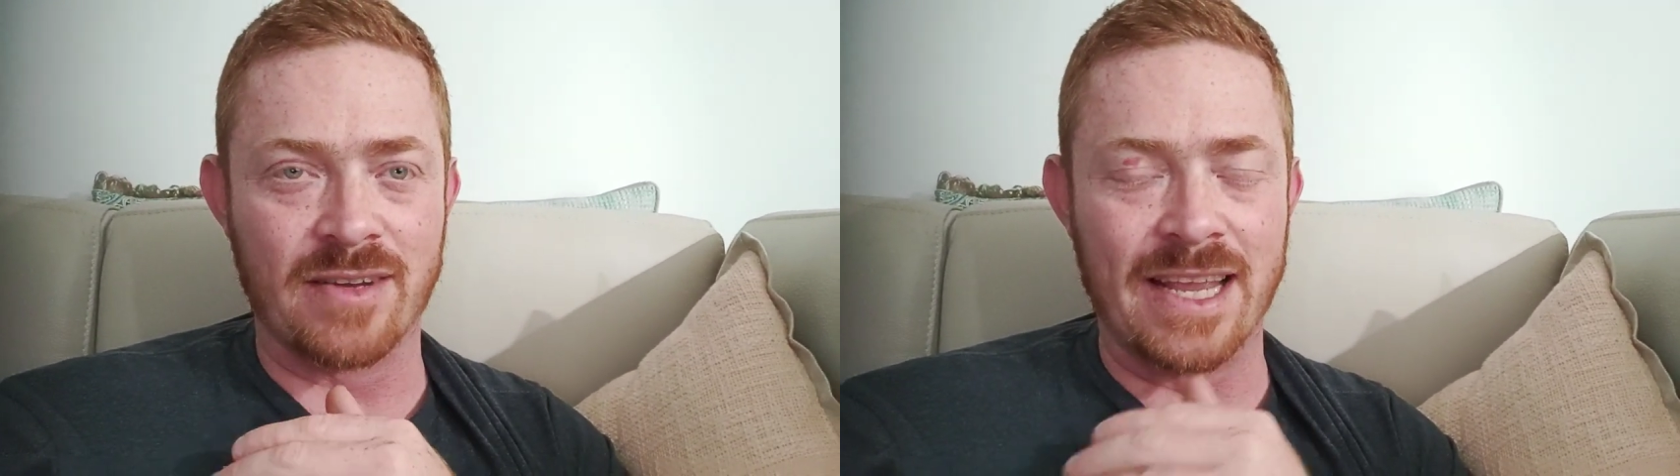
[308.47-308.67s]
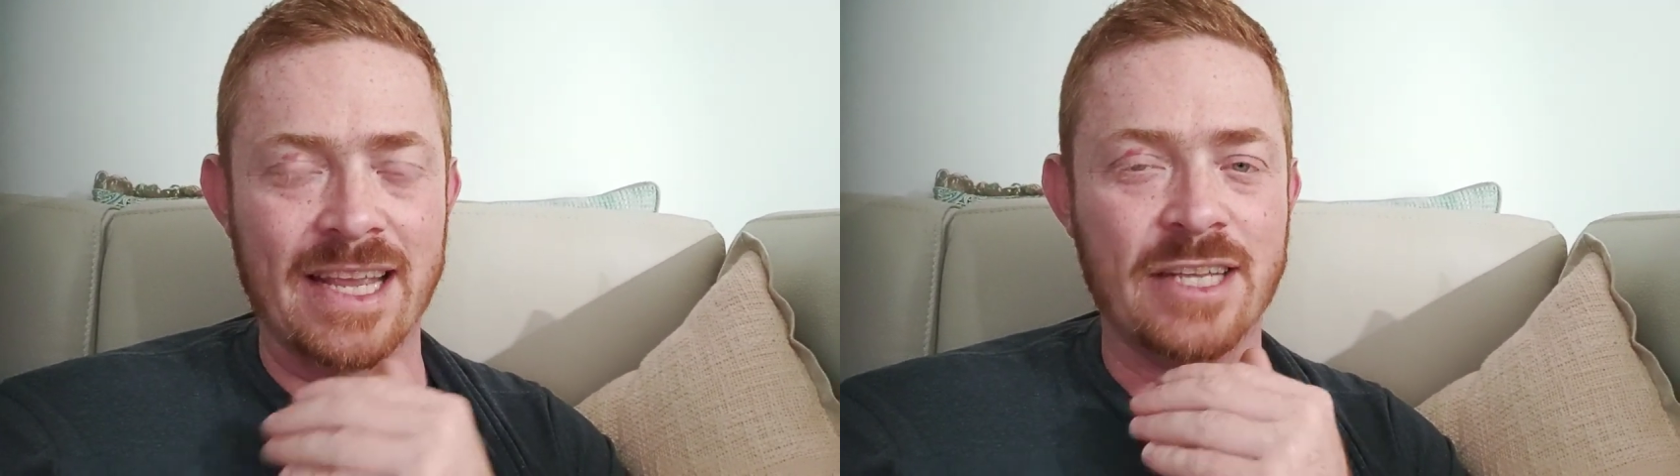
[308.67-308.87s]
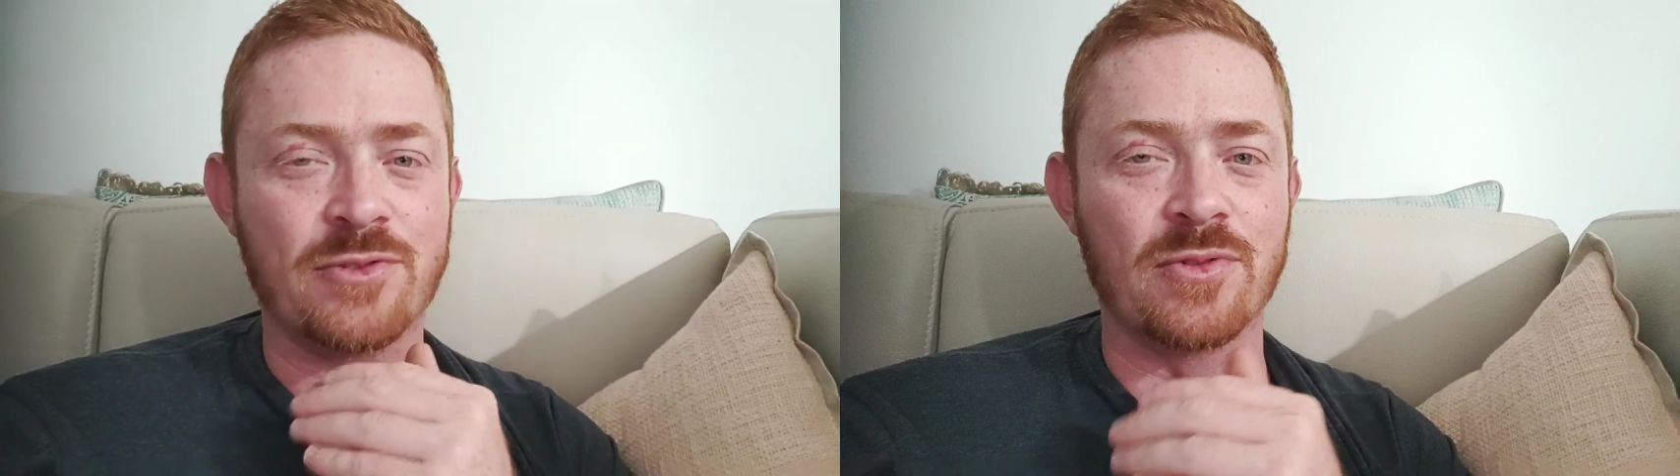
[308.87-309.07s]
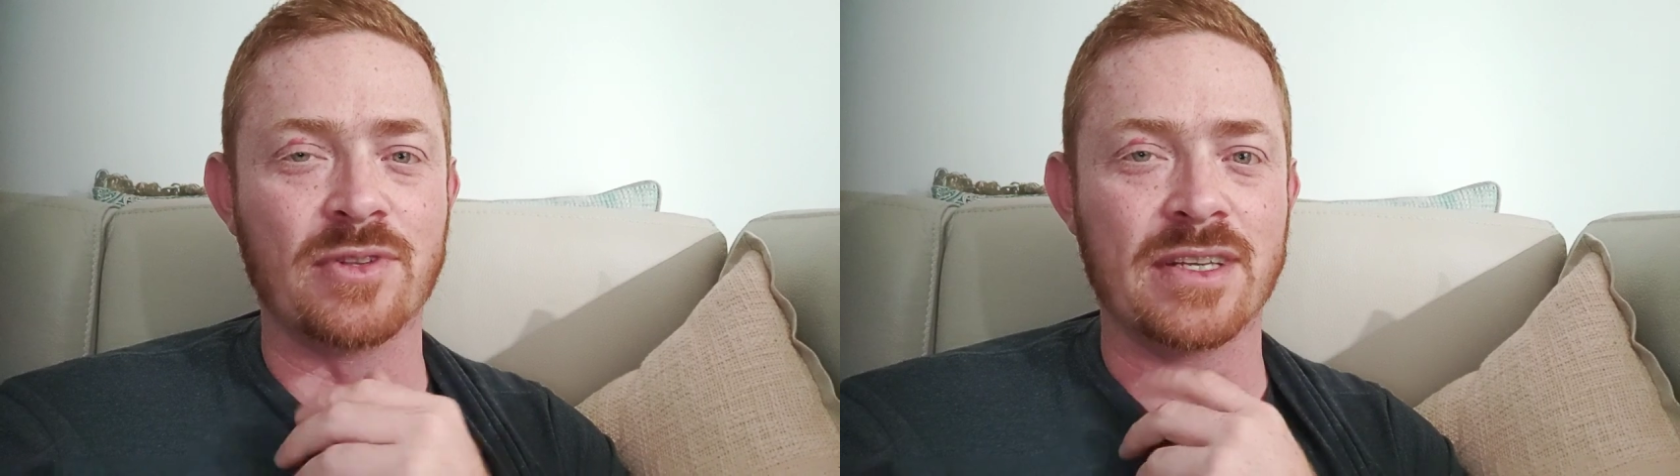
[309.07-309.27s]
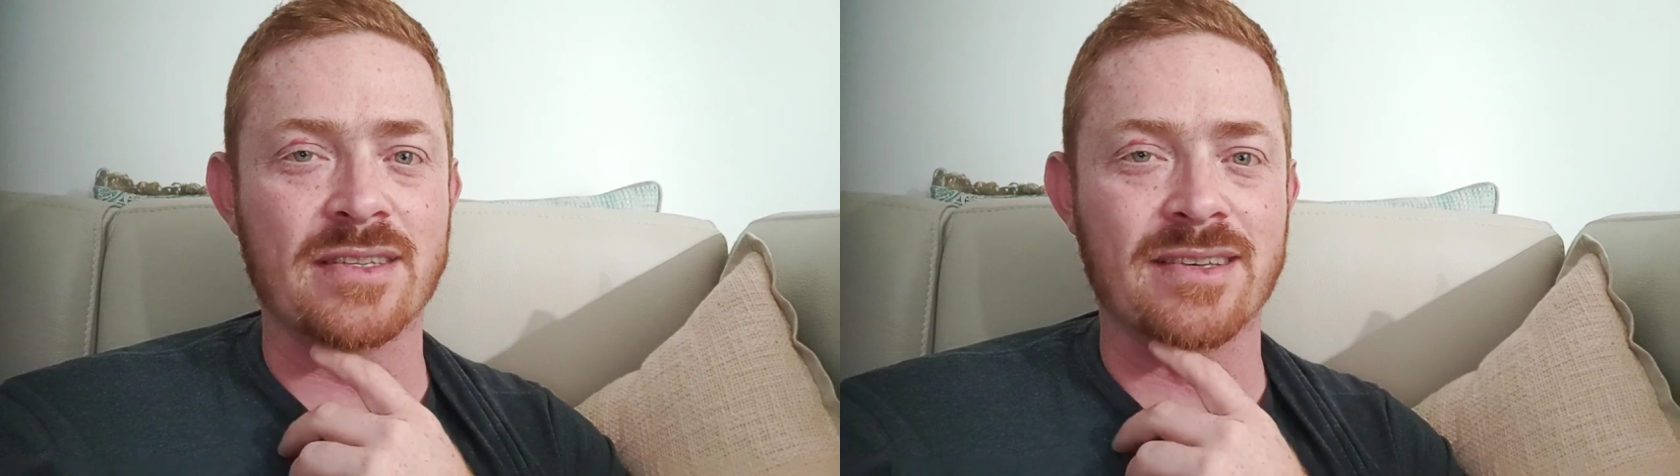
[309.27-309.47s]
He
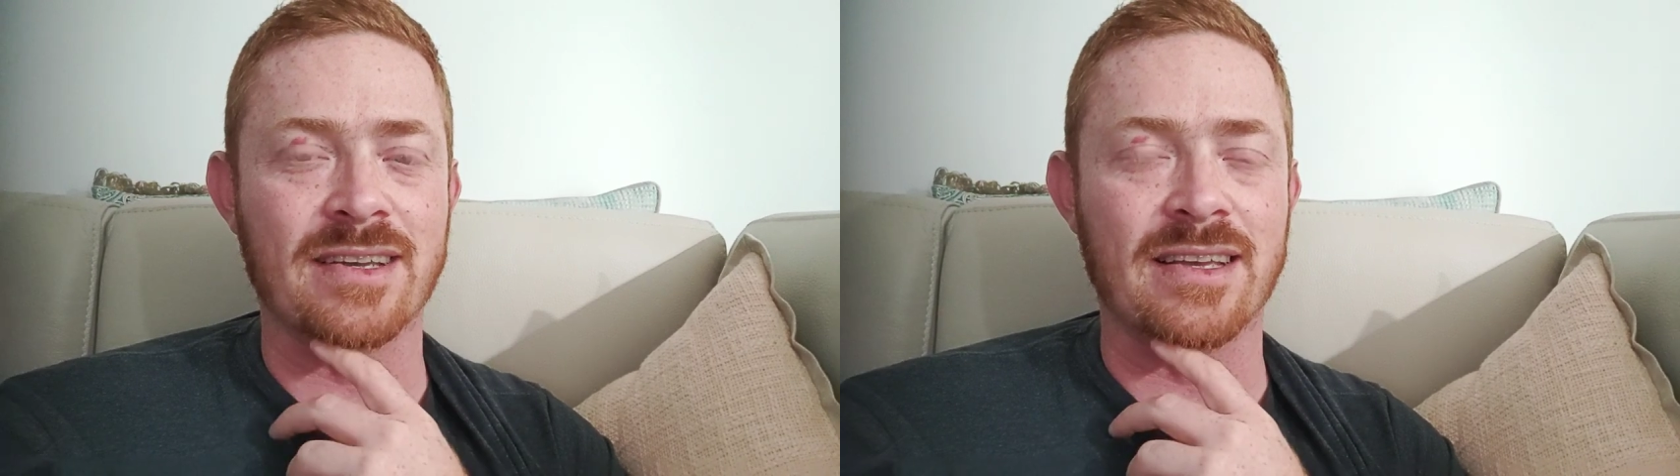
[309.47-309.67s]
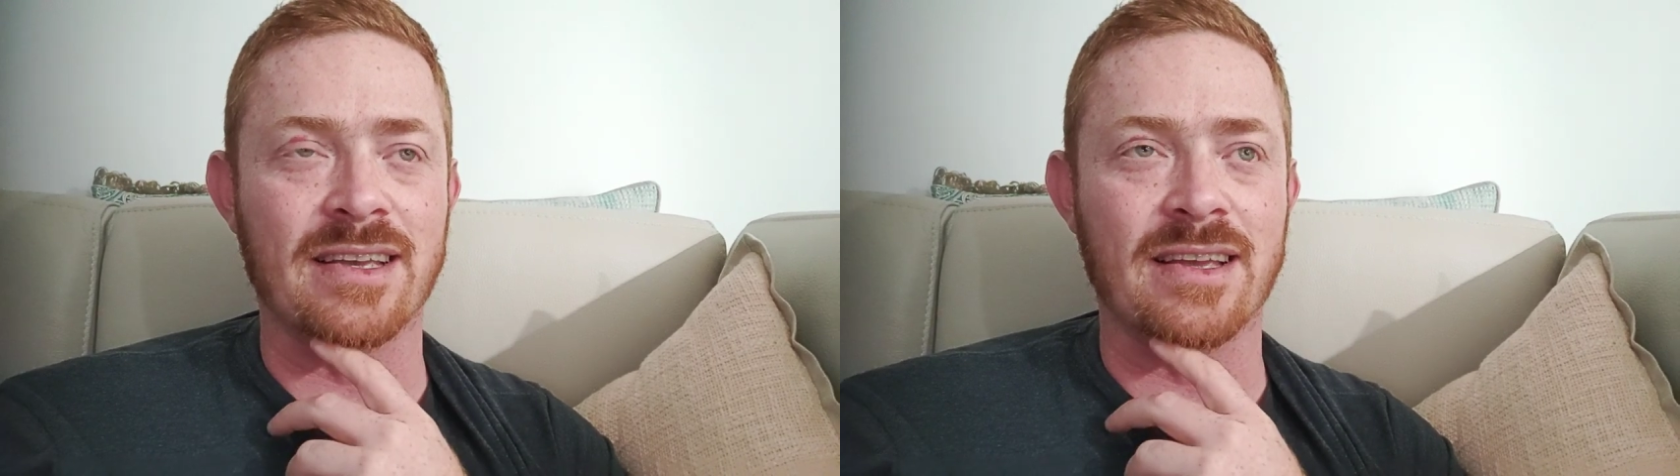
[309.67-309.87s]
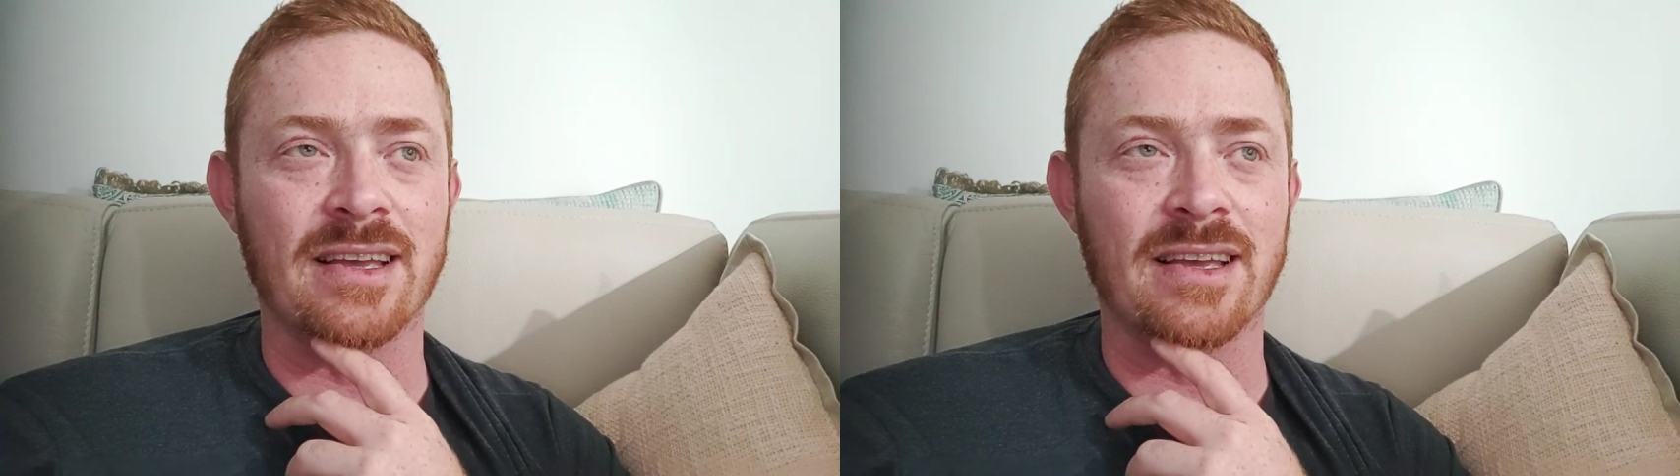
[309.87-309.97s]
truly is a